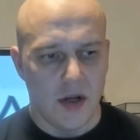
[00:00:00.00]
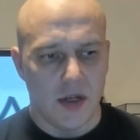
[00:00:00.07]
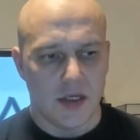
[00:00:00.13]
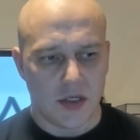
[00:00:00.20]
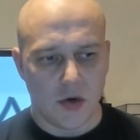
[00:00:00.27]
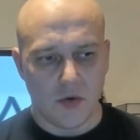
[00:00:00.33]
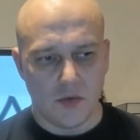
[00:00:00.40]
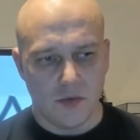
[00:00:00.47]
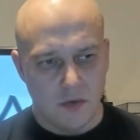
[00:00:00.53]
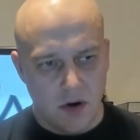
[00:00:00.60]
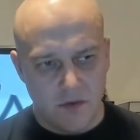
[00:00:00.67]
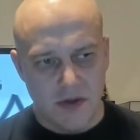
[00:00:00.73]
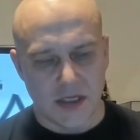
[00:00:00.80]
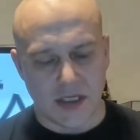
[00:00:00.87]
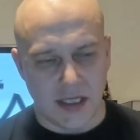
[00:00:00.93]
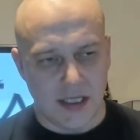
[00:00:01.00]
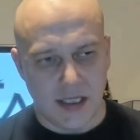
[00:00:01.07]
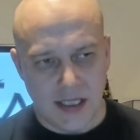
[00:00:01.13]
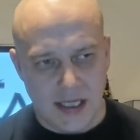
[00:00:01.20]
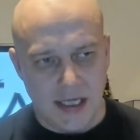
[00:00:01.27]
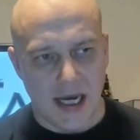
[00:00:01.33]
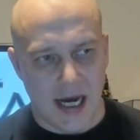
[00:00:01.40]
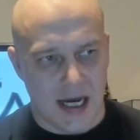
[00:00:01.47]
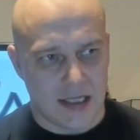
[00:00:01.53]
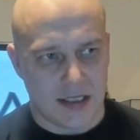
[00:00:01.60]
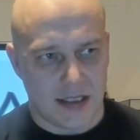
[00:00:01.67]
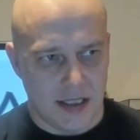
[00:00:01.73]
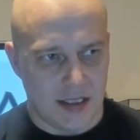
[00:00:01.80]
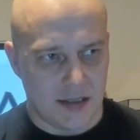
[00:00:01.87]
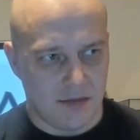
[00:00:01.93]
So obviously he has
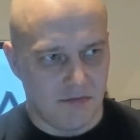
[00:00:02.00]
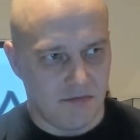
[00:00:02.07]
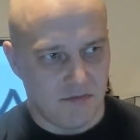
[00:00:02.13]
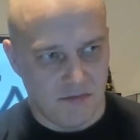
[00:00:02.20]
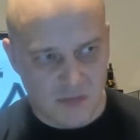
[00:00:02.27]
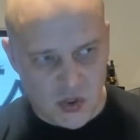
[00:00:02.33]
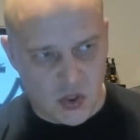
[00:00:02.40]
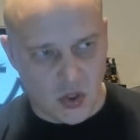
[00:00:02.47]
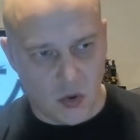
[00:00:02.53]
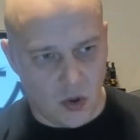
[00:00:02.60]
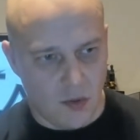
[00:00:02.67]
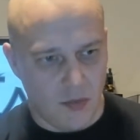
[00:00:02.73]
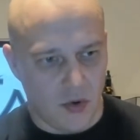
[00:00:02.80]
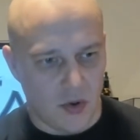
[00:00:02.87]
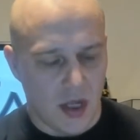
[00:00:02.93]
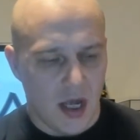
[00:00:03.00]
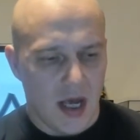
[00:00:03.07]
his solo book.